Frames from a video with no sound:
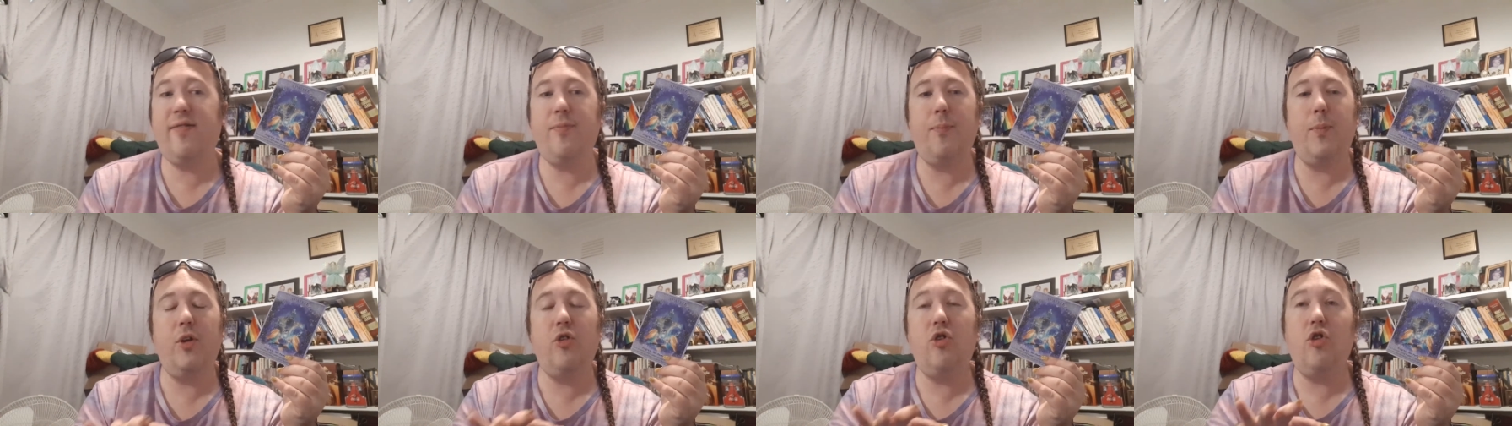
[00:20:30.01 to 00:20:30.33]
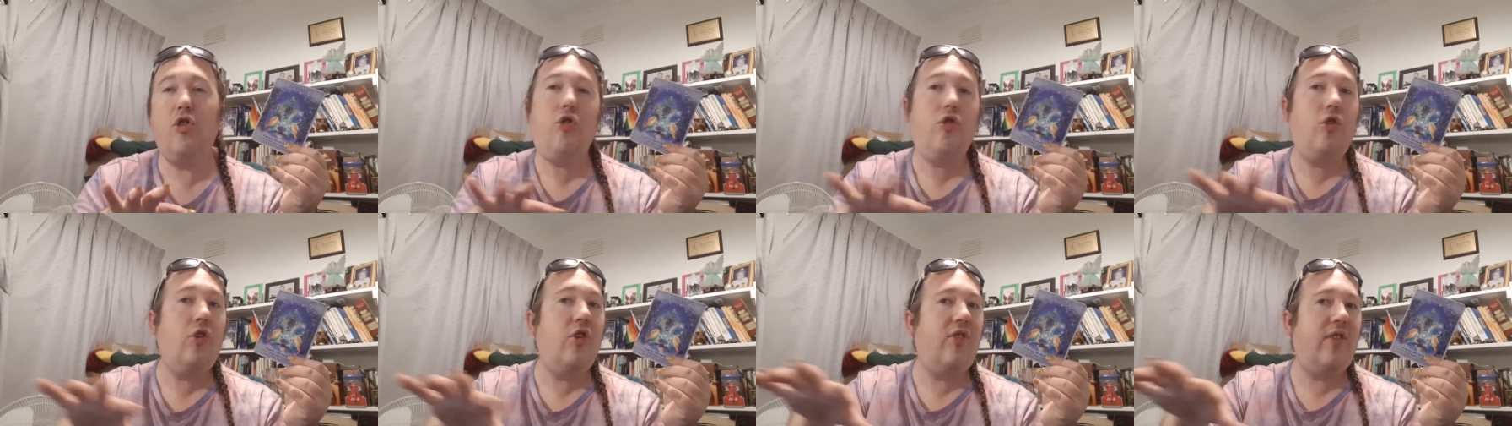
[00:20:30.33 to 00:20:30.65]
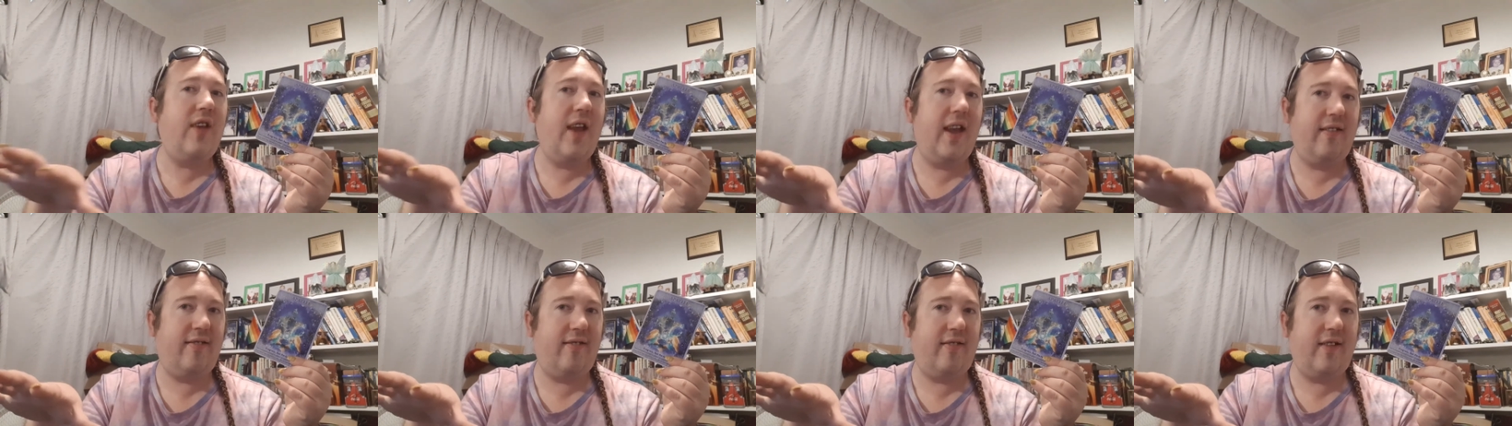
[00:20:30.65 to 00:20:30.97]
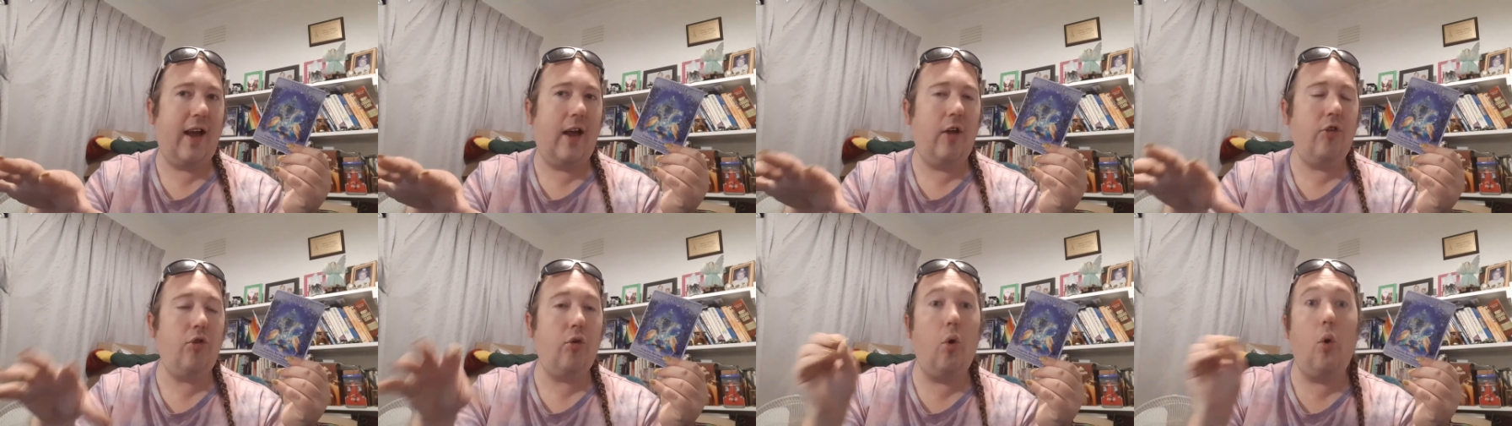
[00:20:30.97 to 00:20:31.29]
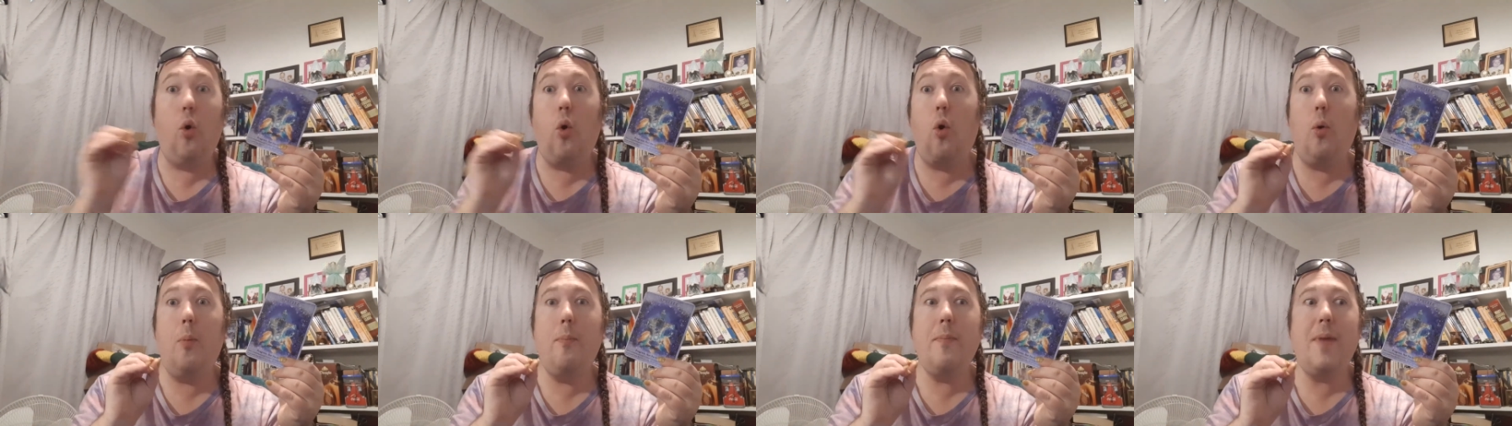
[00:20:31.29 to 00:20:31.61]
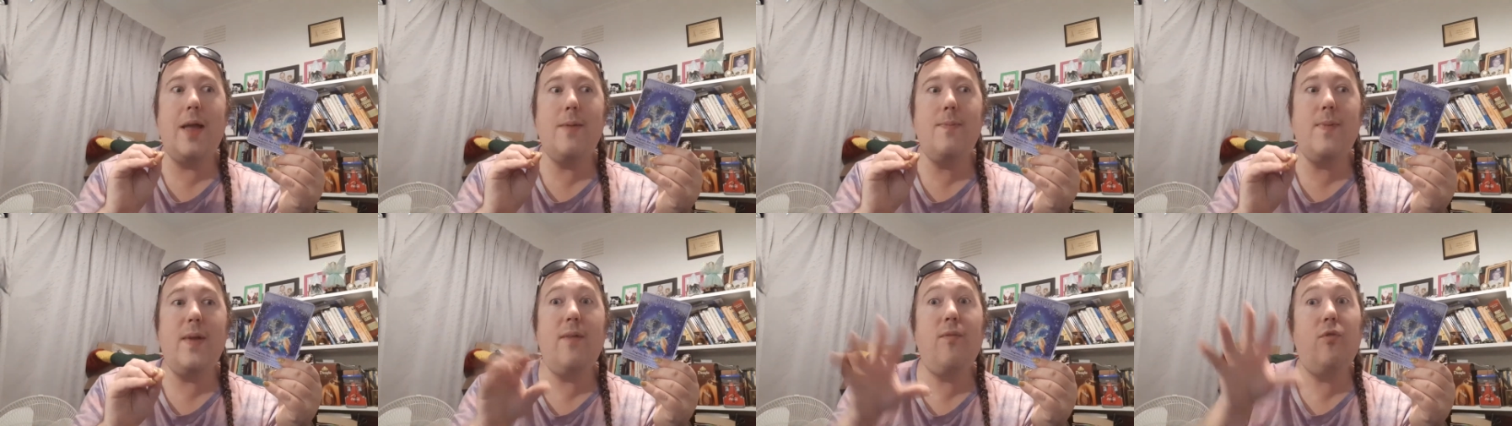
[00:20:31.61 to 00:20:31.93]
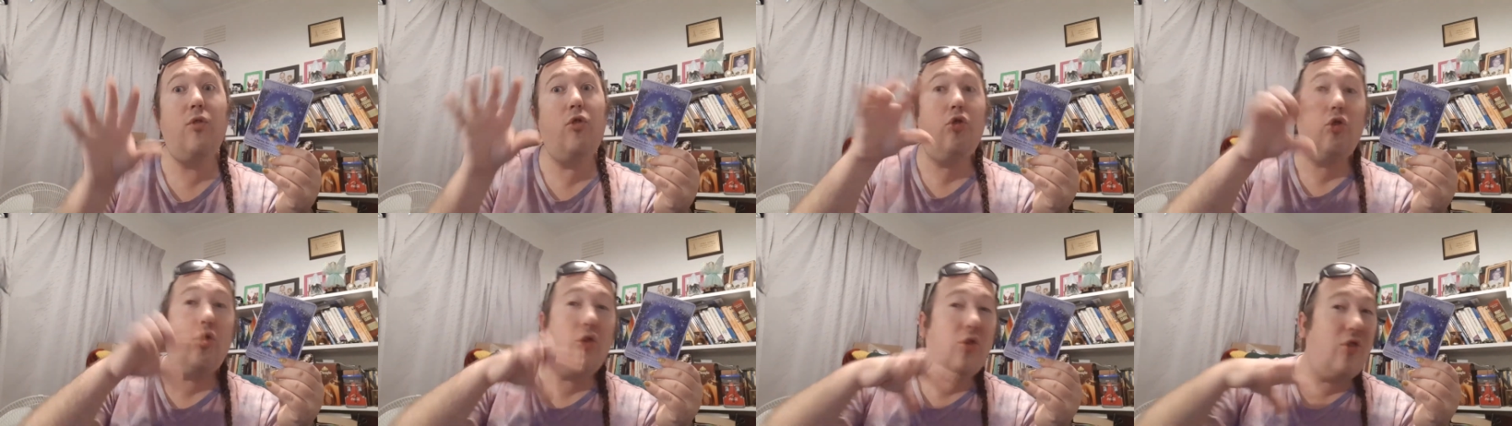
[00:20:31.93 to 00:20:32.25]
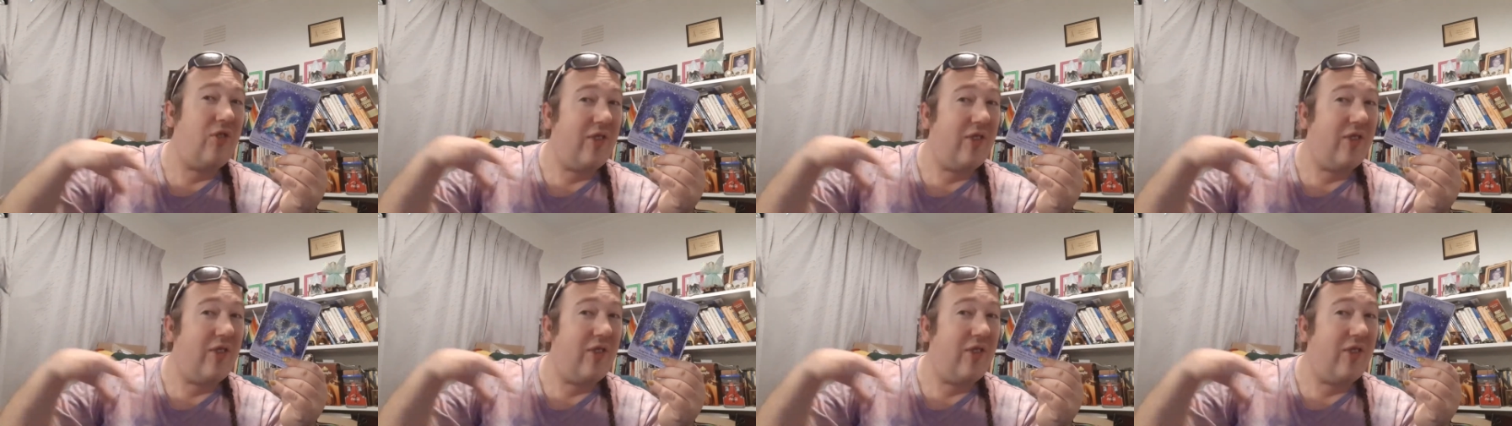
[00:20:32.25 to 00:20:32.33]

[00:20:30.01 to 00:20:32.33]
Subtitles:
but just to test us or maybe even to